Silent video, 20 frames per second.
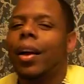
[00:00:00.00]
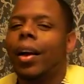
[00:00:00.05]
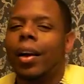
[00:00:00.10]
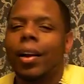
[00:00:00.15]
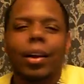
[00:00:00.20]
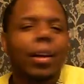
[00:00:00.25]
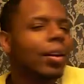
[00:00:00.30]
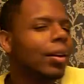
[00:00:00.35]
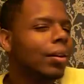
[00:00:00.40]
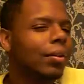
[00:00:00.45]

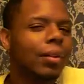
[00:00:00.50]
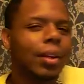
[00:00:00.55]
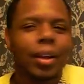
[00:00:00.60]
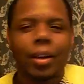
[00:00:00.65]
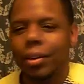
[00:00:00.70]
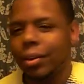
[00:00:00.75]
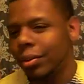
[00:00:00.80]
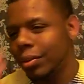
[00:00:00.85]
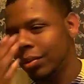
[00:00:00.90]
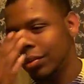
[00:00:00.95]
I don't
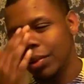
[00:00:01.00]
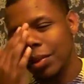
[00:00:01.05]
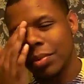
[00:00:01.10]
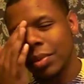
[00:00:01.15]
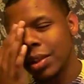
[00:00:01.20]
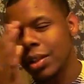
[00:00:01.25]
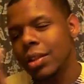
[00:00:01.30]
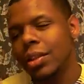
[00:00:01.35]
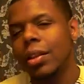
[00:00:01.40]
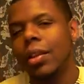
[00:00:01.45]
know. I'm
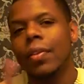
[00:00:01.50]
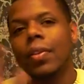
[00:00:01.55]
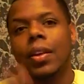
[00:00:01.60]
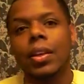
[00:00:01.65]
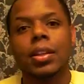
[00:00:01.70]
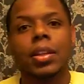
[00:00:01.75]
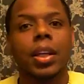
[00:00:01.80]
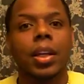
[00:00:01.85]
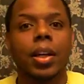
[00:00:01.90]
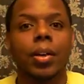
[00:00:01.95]
just,
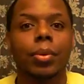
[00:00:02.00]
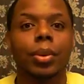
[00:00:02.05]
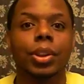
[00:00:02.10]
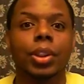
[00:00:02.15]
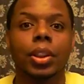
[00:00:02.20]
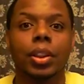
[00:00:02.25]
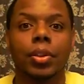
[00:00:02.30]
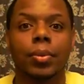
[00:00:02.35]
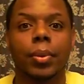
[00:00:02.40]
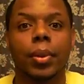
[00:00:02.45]
this era,
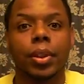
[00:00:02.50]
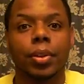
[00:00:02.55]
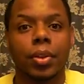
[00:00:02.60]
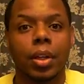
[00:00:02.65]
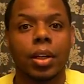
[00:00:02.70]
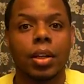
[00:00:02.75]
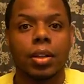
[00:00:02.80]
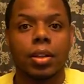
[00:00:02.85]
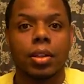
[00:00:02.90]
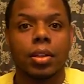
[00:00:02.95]
she's really
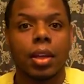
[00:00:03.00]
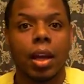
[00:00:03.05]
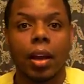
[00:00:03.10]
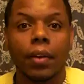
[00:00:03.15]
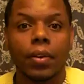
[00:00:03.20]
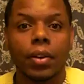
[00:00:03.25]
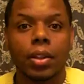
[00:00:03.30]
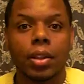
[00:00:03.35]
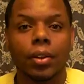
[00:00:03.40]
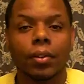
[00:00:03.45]
trying to
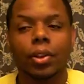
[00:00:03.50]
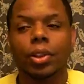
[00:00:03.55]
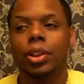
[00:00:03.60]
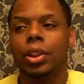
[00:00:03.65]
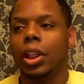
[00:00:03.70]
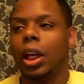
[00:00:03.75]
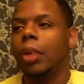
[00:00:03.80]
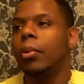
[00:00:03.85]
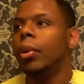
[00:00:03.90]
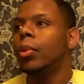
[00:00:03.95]
save herself because she
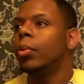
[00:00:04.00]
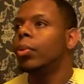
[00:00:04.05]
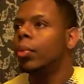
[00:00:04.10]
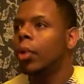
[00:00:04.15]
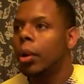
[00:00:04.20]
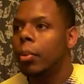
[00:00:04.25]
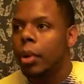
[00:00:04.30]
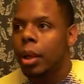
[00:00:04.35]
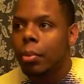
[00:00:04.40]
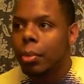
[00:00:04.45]
came up with
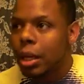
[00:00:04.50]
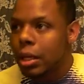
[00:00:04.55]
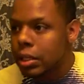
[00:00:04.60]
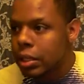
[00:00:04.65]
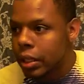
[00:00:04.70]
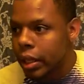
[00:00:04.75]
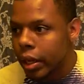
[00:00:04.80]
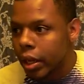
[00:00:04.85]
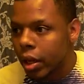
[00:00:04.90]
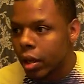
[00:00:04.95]
Roman in
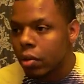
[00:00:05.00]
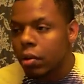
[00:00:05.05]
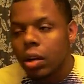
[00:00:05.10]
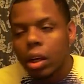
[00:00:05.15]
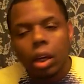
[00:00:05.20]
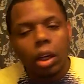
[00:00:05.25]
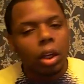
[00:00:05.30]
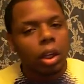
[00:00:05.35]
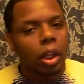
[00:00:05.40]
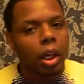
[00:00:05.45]
Moscow.
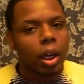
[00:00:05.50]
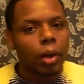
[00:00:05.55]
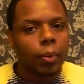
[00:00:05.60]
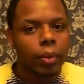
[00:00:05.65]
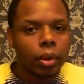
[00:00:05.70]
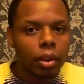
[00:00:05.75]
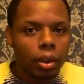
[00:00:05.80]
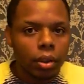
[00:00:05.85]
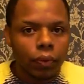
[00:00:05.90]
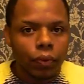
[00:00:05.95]
Y'all
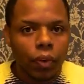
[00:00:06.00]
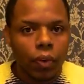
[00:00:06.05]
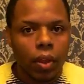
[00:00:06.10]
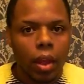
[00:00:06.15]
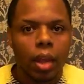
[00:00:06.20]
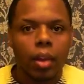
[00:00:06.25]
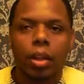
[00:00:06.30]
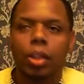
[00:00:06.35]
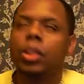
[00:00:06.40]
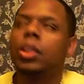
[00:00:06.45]
wasn't here for
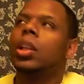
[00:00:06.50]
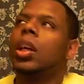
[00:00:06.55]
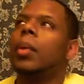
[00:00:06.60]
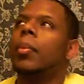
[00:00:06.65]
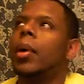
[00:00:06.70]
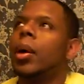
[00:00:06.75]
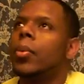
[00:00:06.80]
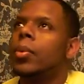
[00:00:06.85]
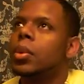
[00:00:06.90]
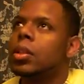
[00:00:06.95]
that. Then she came
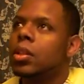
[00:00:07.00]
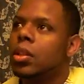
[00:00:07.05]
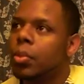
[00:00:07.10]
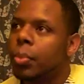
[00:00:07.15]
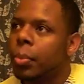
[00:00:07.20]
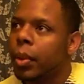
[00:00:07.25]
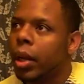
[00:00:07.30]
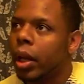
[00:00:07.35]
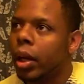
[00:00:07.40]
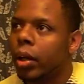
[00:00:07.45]
out with
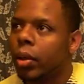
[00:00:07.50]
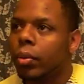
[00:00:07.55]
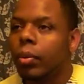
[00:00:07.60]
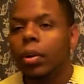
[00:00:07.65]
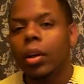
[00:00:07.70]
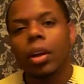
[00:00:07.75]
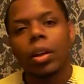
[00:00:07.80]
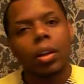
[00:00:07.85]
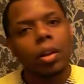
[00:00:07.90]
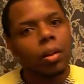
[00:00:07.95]
Stupid Hoe.
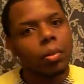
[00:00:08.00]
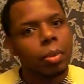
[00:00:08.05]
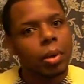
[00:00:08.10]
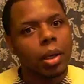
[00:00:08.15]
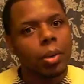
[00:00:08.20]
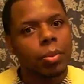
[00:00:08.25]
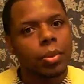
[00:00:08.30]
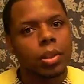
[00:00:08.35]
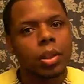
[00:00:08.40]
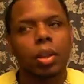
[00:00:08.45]
The
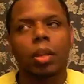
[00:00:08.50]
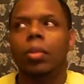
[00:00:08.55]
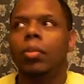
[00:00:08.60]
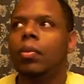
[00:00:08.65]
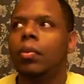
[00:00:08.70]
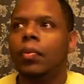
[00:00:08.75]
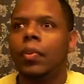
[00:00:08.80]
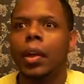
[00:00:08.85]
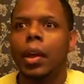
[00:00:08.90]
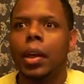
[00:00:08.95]
beat was cute.
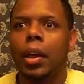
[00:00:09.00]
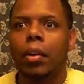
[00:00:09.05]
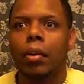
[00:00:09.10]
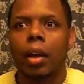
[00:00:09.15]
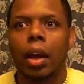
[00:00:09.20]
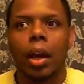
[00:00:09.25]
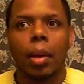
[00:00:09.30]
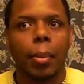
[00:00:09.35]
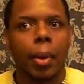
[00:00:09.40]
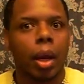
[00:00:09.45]
Video
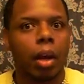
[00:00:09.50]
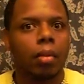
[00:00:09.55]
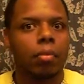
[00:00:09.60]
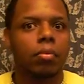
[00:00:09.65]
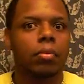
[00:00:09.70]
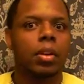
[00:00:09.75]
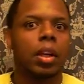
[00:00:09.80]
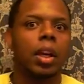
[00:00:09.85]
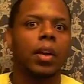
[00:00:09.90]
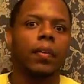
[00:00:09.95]
came out.
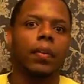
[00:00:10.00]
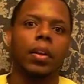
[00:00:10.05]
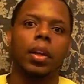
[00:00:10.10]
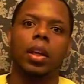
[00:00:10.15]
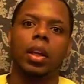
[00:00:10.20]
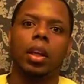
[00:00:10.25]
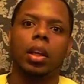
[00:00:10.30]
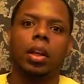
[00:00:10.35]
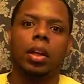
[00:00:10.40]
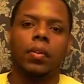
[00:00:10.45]
Definitely
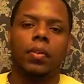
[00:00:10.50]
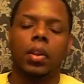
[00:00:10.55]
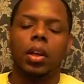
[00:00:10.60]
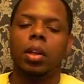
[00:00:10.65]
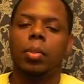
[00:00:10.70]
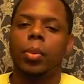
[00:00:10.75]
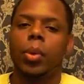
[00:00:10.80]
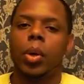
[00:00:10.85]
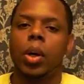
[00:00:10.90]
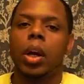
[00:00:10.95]
didn't love it
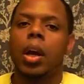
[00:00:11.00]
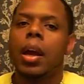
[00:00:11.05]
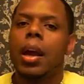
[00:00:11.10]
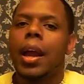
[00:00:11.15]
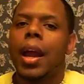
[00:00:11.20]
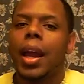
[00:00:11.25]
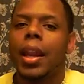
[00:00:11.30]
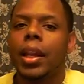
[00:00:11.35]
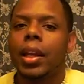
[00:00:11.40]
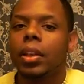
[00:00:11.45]
anymore.
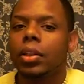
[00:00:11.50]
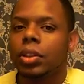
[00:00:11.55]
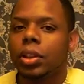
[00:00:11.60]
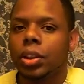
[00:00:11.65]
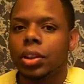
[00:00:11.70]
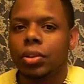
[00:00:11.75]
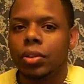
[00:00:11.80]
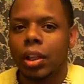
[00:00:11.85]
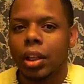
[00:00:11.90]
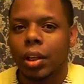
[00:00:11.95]
And now
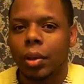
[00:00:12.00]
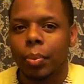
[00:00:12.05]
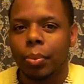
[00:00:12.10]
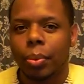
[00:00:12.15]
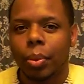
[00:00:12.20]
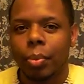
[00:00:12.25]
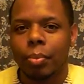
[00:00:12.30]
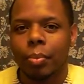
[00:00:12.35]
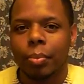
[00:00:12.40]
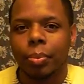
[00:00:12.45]
she's trying to
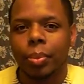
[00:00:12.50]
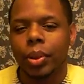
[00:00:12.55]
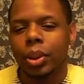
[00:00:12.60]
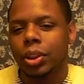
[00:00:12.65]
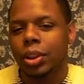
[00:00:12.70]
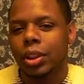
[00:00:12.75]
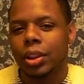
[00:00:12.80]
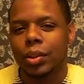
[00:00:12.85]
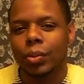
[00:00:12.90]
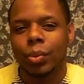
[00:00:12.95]
push
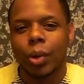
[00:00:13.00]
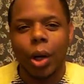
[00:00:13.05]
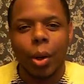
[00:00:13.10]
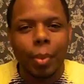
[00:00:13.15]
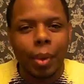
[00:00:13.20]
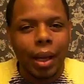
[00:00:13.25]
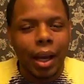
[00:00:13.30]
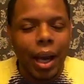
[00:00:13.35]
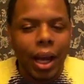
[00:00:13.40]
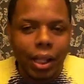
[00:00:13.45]
this
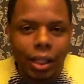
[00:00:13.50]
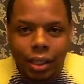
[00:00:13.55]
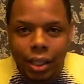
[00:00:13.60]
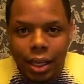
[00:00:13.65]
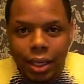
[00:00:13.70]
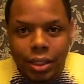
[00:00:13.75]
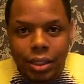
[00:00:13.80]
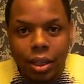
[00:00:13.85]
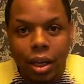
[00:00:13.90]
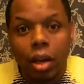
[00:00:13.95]
Roman
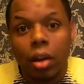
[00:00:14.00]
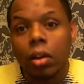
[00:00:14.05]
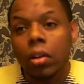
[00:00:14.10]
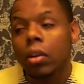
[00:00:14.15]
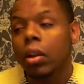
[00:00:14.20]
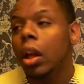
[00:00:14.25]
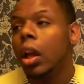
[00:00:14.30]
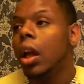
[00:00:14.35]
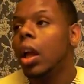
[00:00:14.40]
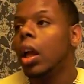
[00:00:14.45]
holiday
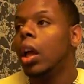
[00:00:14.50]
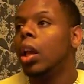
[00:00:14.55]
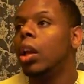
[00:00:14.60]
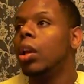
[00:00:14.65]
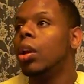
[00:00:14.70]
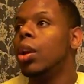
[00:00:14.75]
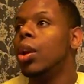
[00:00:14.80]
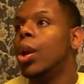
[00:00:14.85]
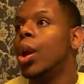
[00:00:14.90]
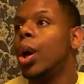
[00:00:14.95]
song.
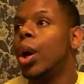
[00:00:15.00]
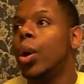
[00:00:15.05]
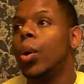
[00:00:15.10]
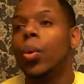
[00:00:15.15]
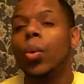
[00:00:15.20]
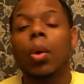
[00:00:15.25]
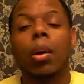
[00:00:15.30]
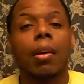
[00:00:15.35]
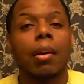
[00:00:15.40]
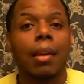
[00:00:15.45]

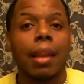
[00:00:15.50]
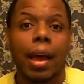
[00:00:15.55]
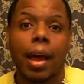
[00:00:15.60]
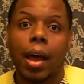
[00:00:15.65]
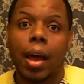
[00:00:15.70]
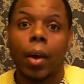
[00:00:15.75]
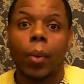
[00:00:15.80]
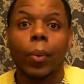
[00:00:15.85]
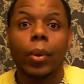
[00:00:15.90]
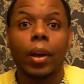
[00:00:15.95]
No
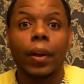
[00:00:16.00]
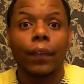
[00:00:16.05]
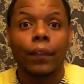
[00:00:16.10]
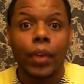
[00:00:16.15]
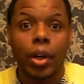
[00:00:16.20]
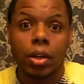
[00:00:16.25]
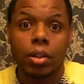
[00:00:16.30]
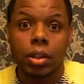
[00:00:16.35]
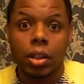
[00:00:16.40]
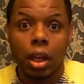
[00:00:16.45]
lie. When it
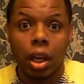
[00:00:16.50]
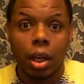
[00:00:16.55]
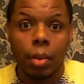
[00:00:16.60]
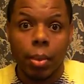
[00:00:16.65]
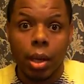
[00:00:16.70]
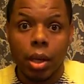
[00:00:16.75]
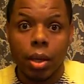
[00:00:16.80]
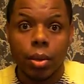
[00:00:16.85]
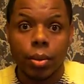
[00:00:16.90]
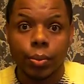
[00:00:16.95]
first came
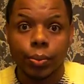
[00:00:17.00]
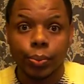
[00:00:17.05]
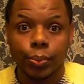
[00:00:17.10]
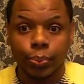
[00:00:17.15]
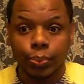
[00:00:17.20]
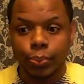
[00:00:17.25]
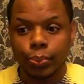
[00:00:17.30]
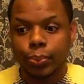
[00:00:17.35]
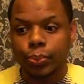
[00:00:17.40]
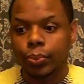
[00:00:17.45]
on,
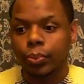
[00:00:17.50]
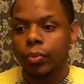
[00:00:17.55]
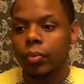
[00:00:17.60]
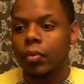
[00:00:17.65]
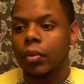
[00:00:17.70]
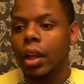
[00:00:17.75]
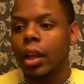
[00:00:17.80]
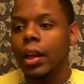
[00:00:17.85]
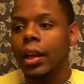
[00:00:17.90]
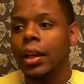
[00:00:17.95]

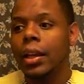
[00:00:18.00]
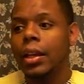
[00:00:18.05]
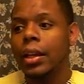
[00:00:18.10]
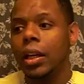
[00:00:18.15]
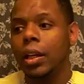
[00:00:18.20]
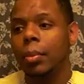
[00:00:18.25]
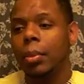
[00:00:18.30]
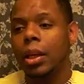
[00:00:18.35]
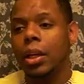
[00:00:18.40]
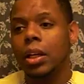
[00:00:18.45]
and
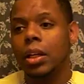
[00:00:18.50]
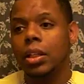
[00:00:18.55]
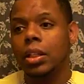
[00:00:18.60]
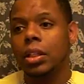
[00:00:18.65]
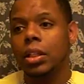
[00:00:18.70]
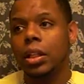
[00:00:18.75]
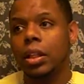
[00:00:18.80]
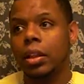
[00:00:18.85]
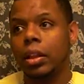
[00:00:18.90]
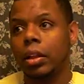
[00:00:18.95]
Nicki Minaj
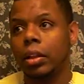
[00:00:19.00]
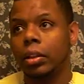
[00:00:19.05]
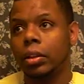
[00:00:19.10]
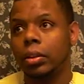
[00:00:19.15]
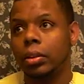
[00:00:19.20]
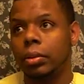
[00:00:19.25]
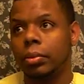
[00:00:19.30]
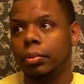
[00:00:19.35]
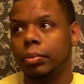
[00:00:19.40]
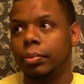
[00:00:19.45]
did the,
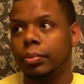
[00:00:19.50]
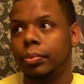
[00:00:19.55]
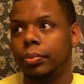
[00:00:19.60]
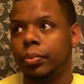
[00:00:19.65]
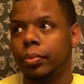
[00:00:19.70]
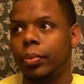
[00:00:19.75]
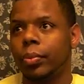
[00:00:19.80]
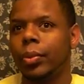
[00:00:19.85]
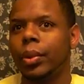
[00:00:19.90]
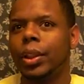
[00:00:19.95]

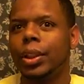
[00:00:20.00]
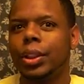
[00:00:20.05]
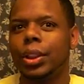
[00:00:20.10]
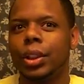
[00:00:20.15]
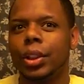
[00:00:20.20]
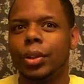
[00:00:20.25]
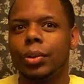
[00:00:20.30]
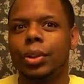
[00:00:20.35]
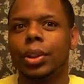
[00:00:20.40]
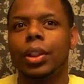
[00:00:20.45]
what did she
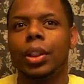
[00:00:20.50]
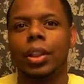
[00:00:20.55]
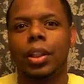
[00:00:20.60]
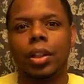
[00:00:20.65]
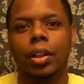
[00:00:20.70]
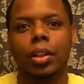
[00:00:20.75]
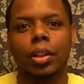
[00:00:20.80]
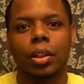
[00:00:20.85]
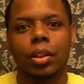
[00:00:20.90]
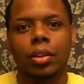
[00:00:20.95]
do? She did the
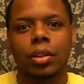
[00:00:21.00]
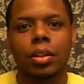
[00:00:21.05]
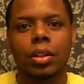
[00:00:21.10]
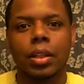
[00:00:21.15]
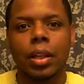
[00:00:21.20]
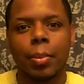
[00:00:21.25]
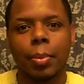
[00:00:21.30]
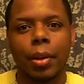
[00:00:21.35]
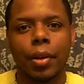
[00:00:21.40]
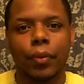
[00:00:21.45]
little
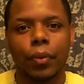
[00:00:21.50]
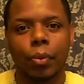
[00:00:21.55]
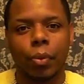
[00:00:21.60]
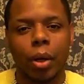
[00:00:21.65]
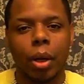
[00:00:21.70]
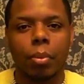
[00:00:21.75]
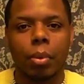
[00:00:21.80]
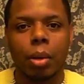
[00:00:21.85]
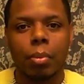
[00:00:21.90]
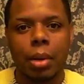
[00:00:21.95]
snippet for
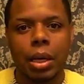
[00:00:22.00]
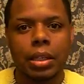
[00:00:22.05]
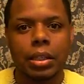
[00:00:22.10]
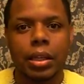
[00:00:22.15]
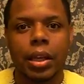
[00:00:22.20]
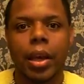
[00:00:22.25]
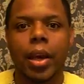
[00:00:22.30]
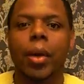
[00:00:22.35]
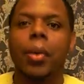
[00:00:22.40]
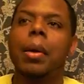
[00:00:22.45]
Roman in
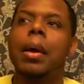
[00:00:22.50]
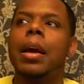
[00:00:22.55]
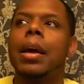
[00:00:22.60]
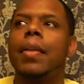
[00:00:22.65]
Moscow.